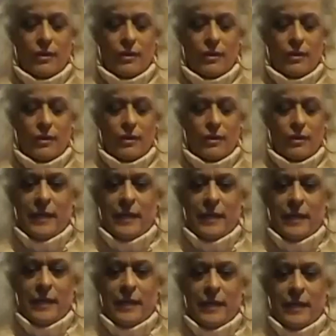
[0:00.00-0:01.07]
Reason why I
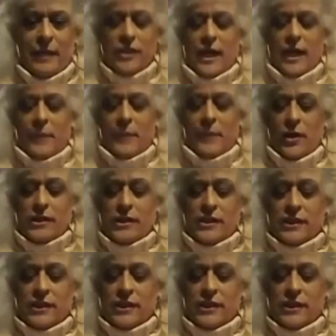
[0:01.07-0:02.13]
did that because I
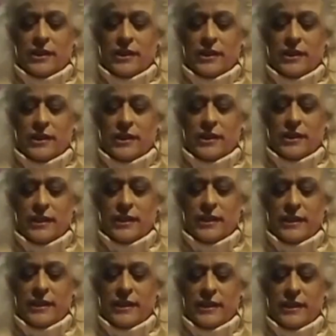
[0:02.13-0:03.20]
personally don't
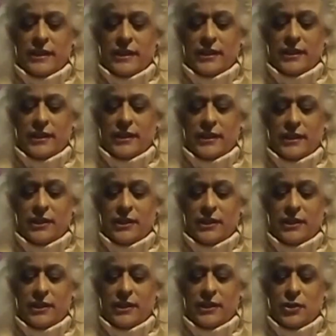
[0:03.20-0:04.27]
like writer
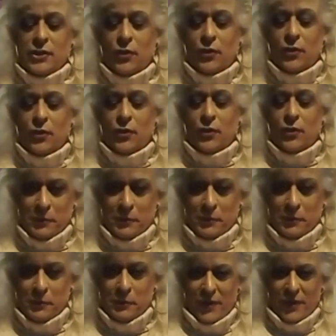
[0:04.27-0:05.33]
rooms. It gets a
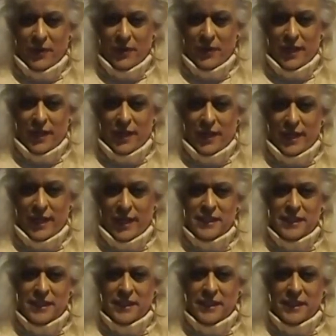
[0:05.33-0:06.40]
little
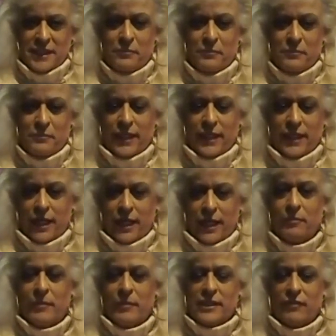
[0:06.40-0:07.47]
hectic.
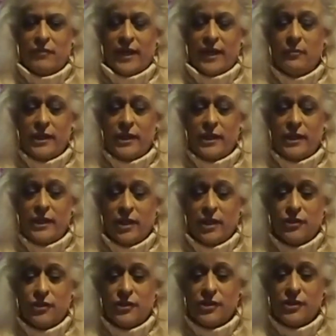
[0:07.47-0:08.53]
Everybody's fighting with each
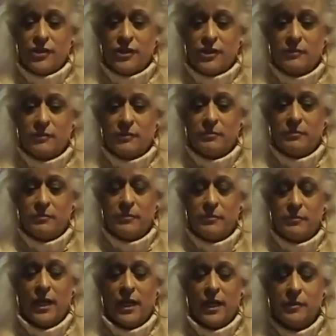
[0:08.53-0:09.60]
other sometimes about
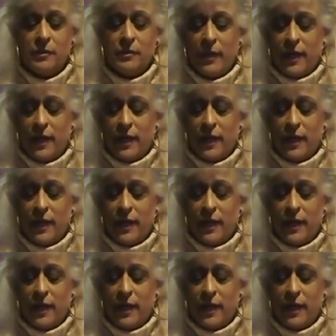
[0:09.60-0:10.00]
an idea.